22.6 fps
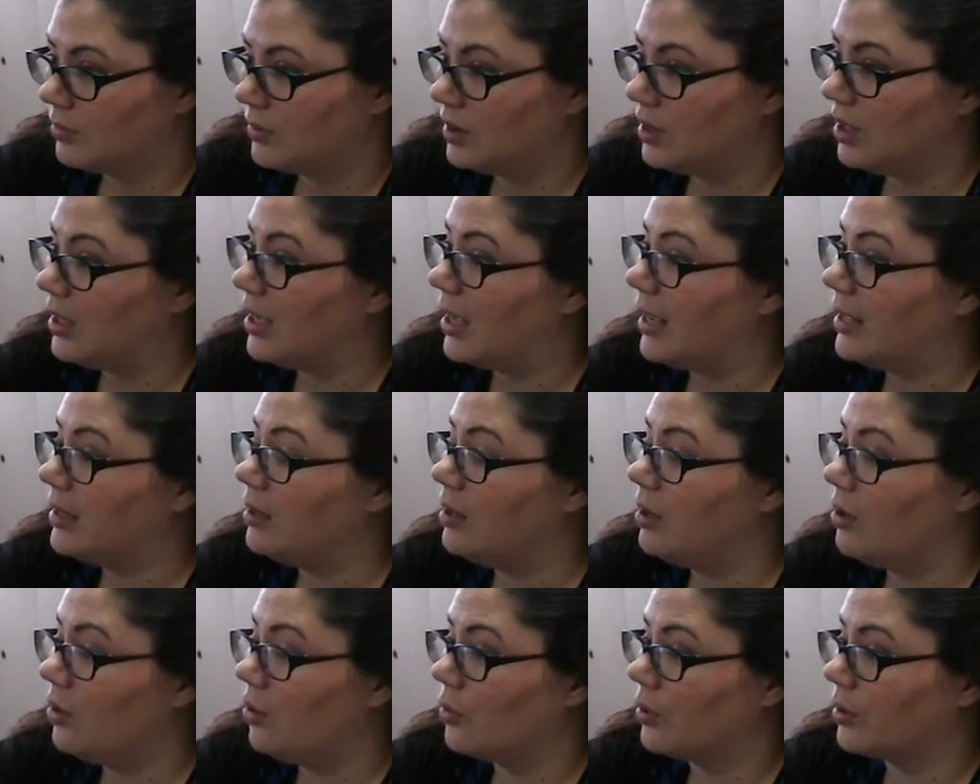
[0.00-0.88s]
The
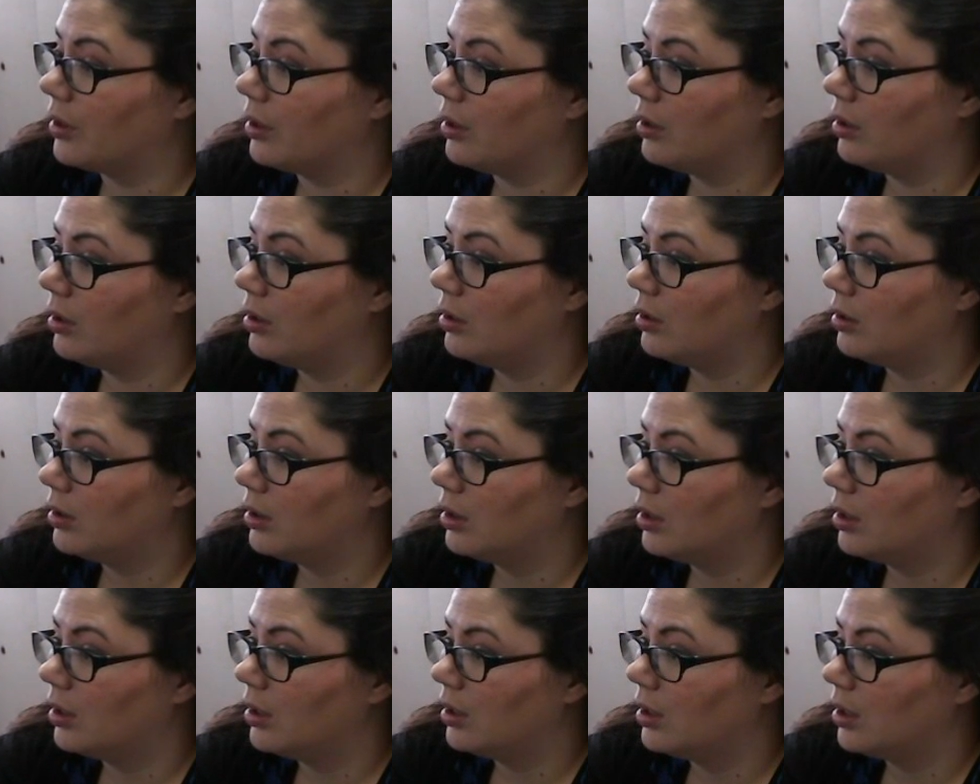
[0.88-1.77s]
gala or yeah. the yeah
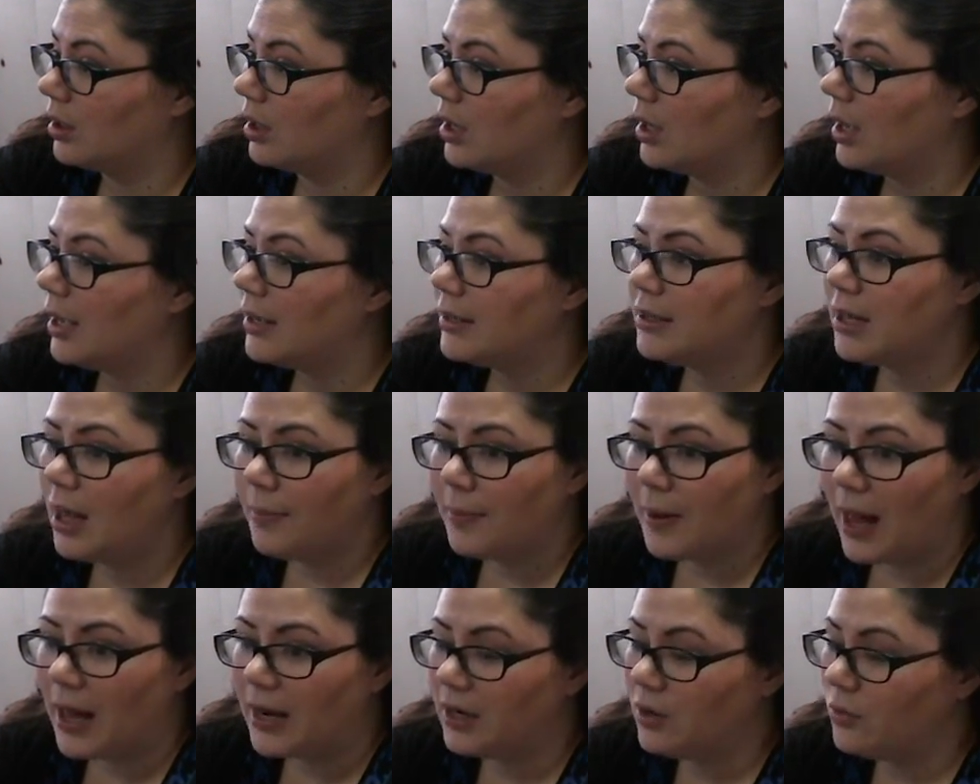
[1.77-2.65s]
the gala.
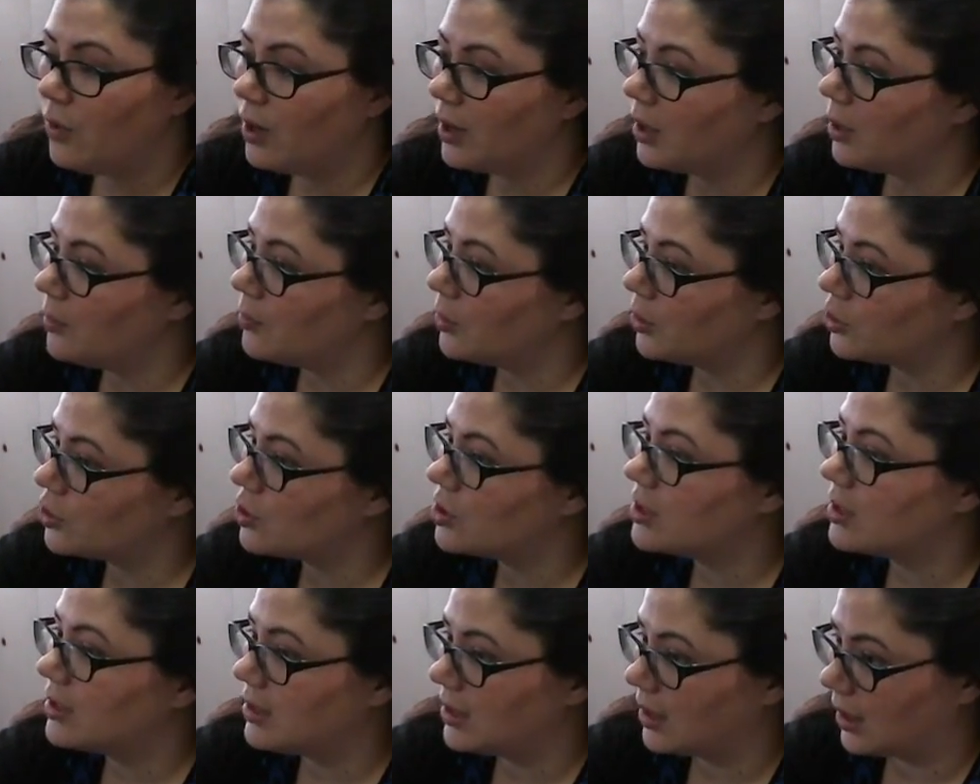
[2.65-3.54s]
Yep, anyone can
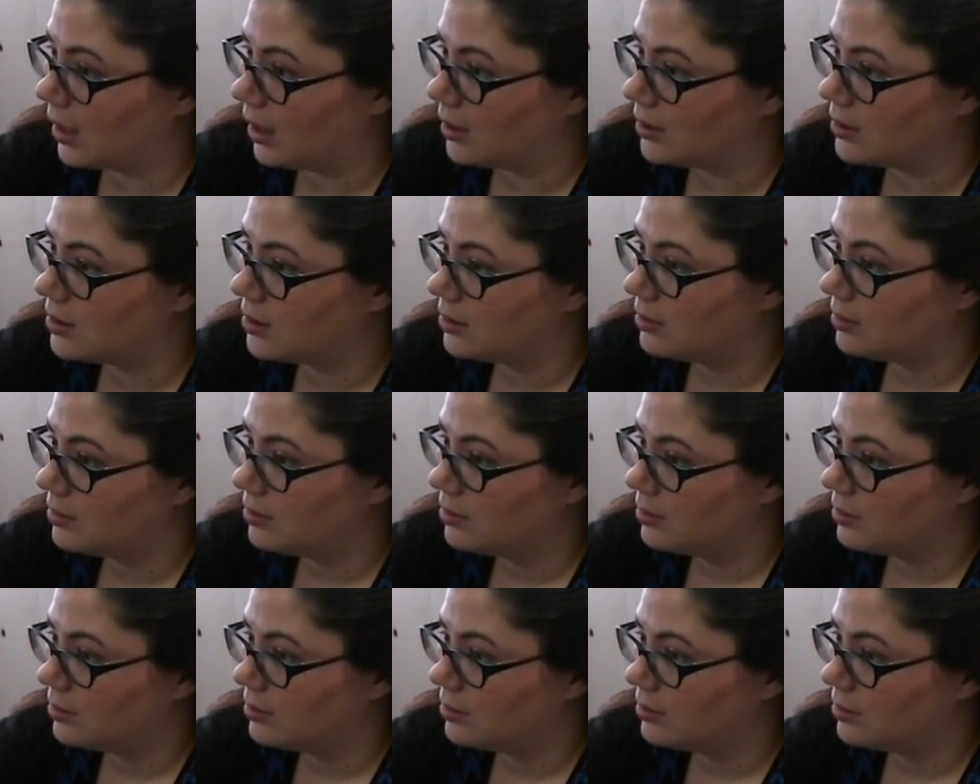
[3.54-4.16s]
purchase a ticket.